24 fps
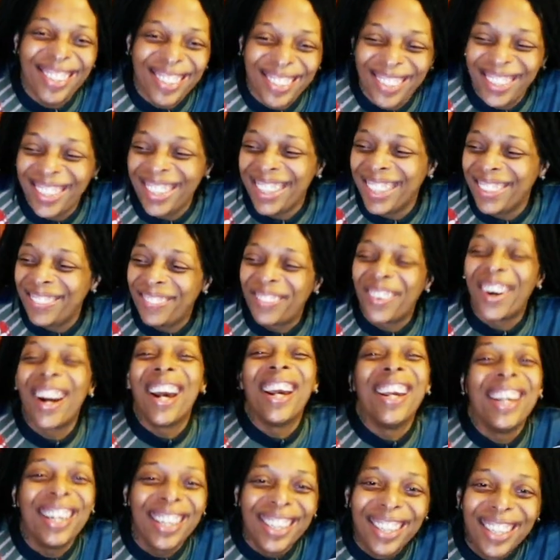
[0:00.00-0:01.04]
doing it
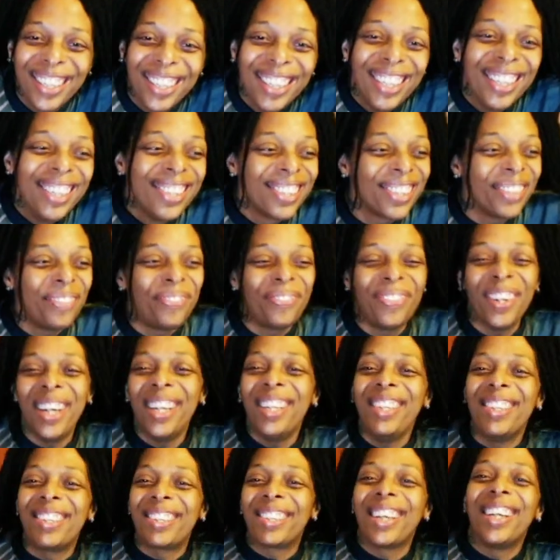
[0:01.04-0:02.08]
right. So
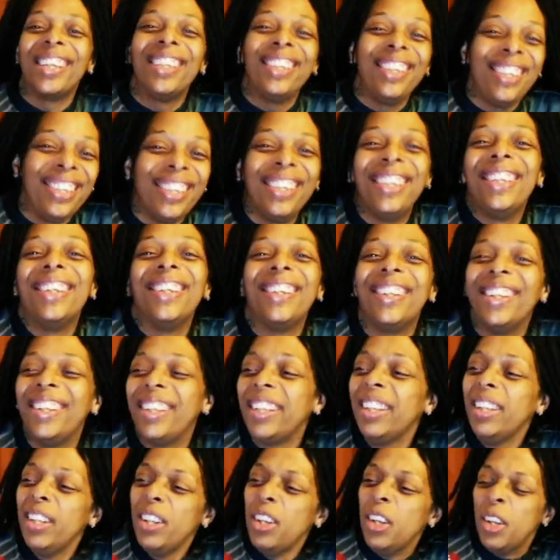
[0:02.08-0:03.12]
Freddie suddenly then
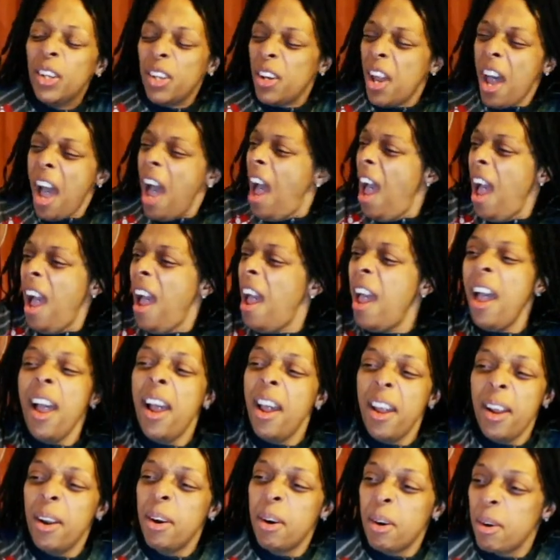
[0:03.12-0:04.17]
going,
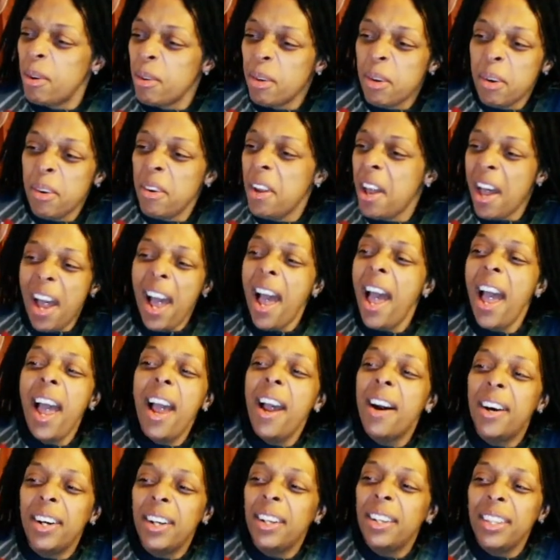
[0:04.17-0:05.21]
"Hey,
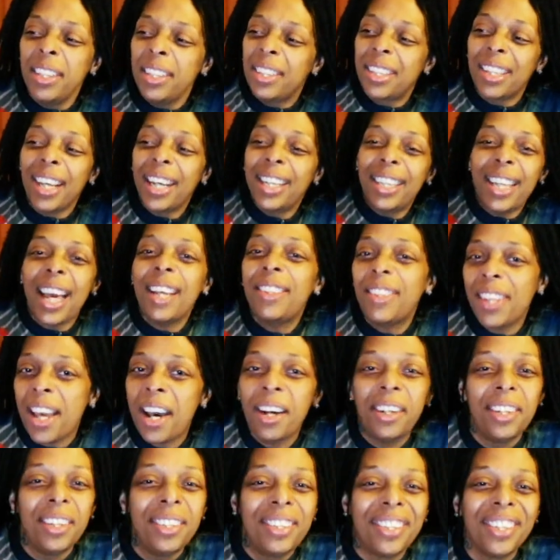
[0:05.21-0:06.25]
hey!" Oh, he's like, "That's
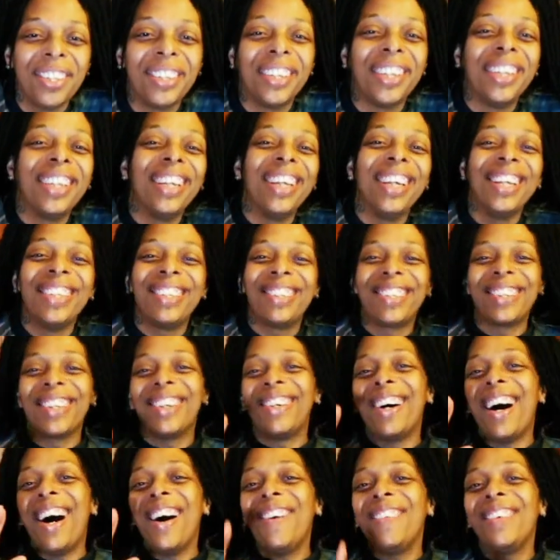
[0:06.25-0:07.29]
how you do it." And
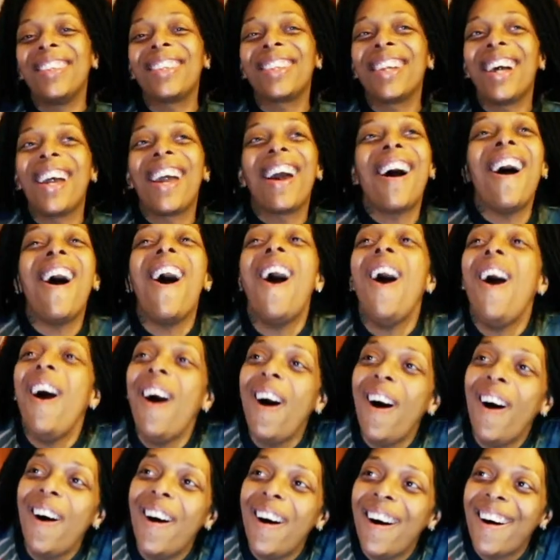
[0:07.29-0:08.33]
so I was like,
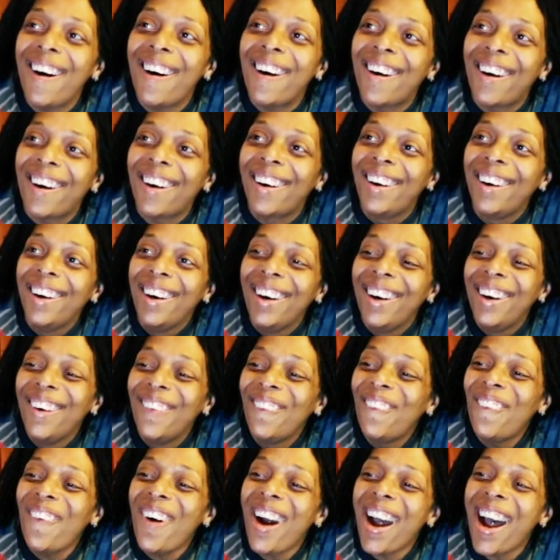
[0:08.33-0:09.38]
"Oh,
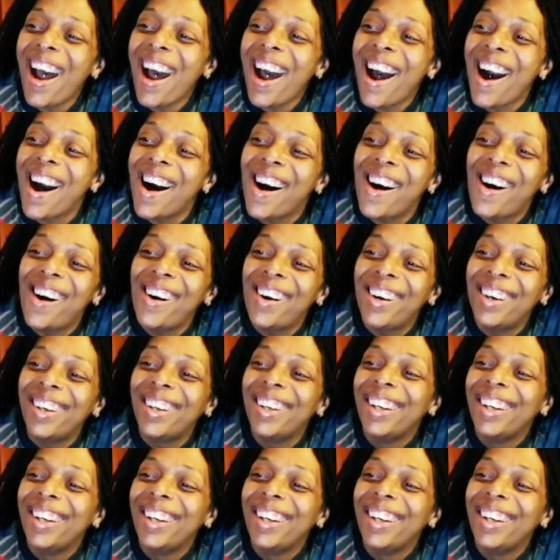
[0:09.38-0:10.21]
wow."